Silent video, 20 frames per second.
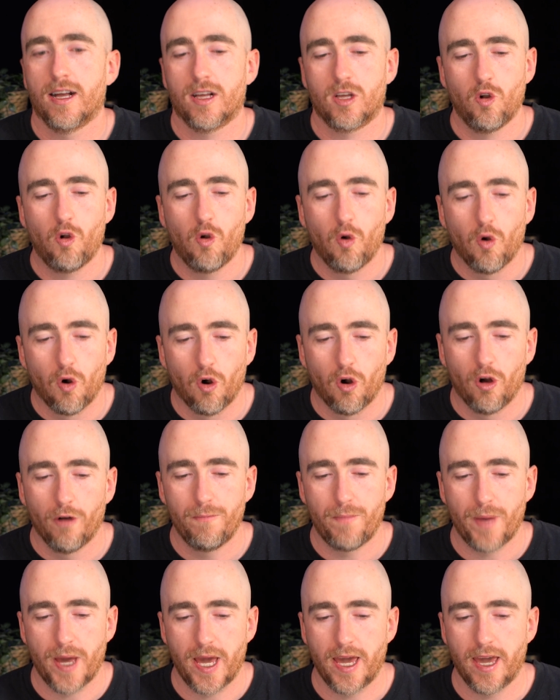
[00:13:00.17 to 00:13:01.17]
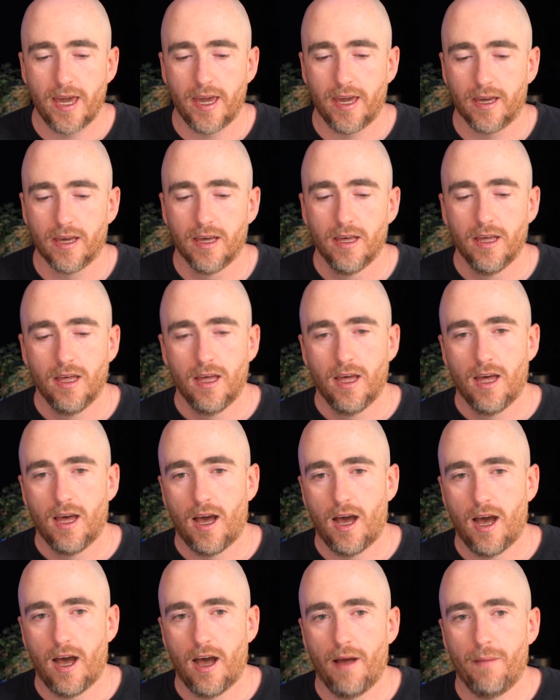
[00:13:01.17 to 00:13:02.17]
Core being
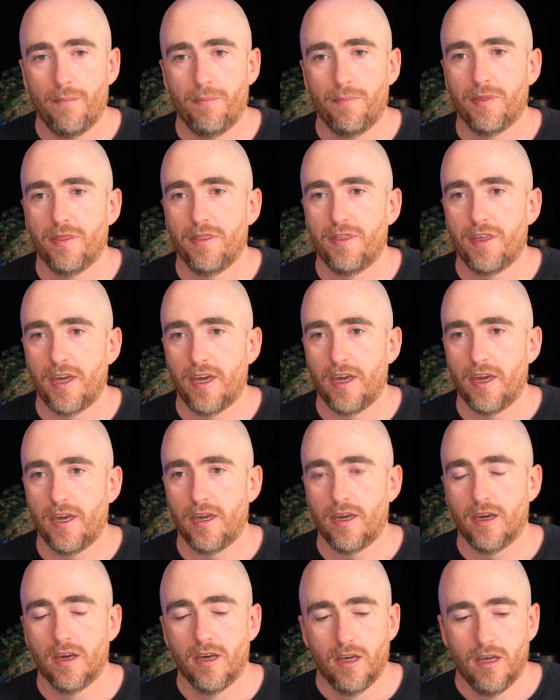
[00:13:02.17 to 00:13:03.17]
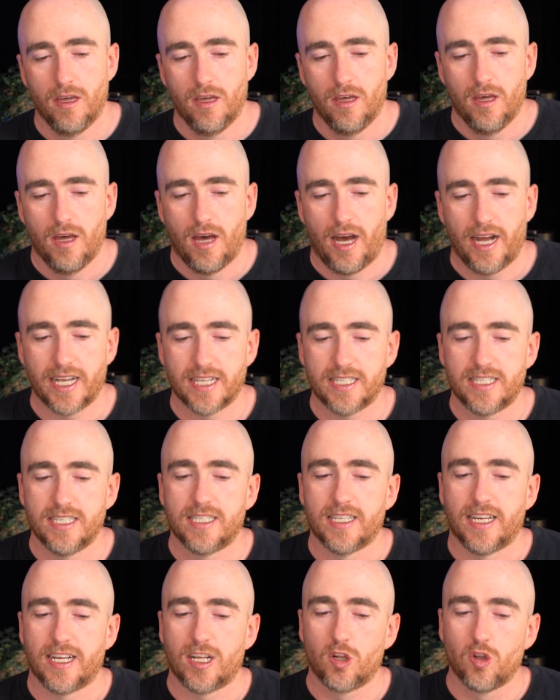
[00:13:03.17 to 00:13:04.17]
I guess
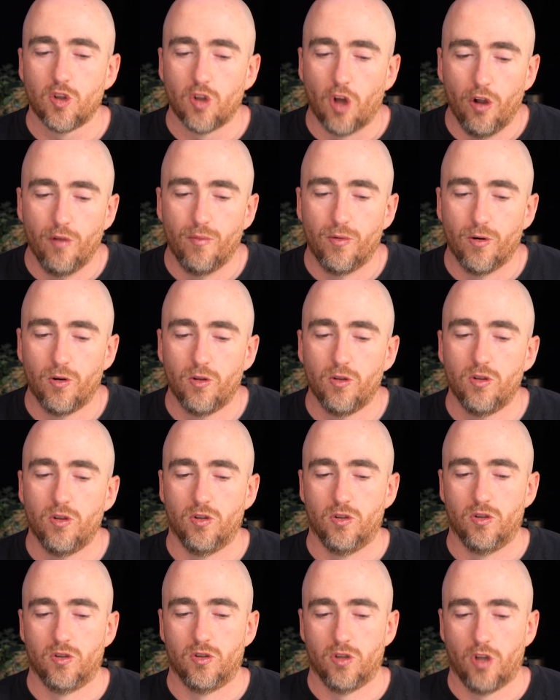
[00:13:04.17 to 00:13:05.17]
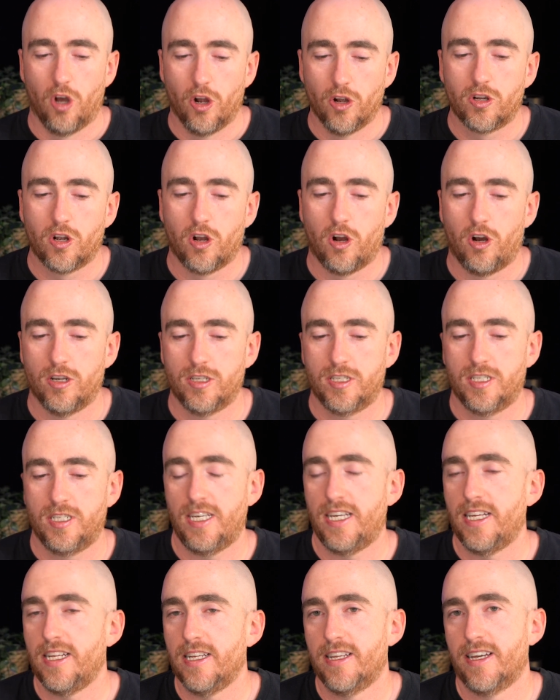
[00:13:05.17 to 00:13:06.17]
it's like global low-cost
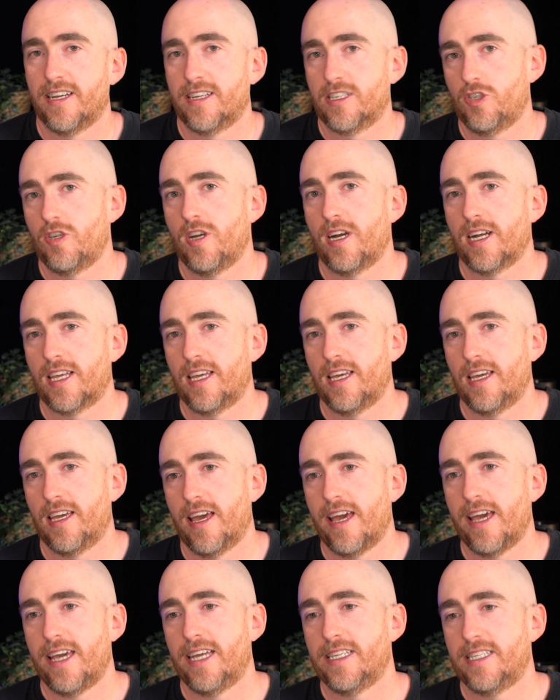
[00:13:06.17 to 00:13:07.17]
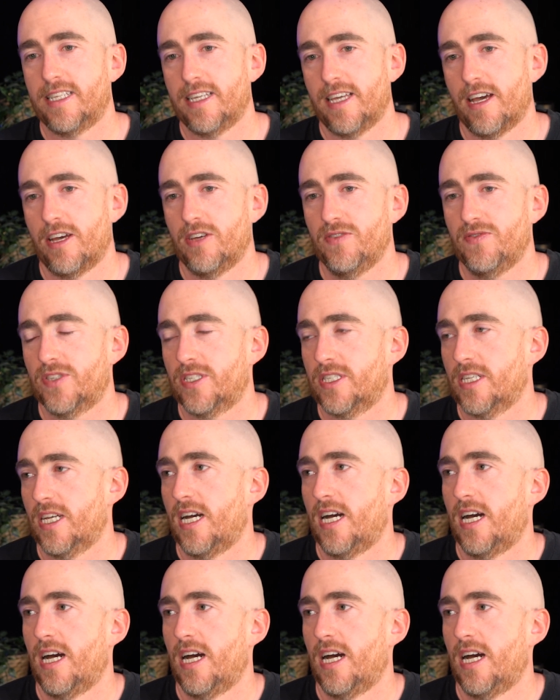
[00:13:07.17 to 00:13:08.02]
index tracking ETFs,